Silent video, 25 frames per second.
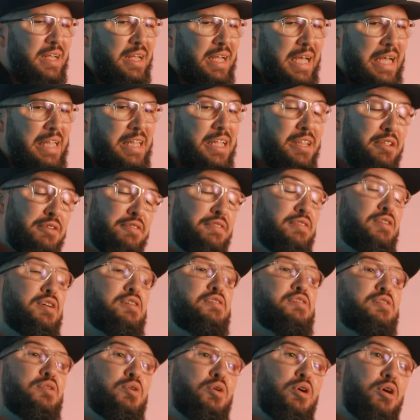And then there's not
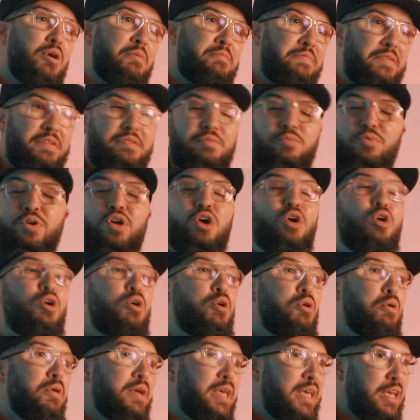so obvious. We
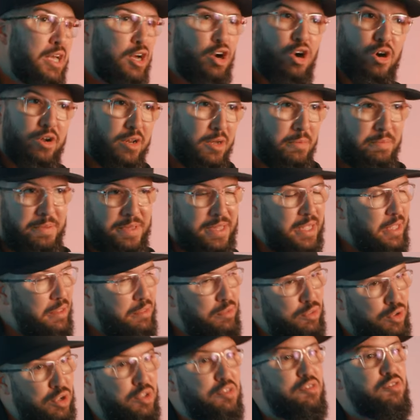all get caught up in that
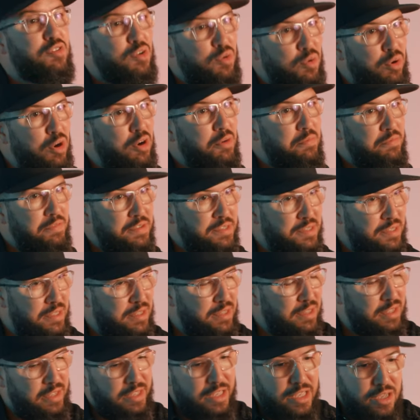not so obvious
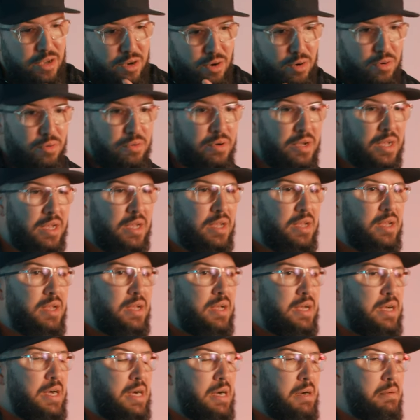thing the ego,
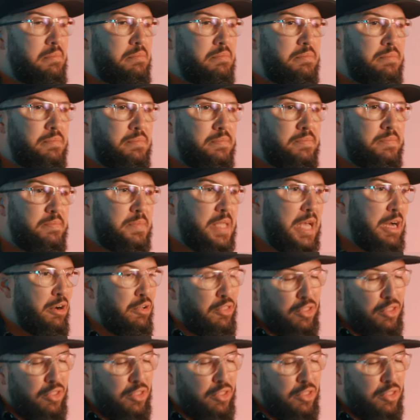um, our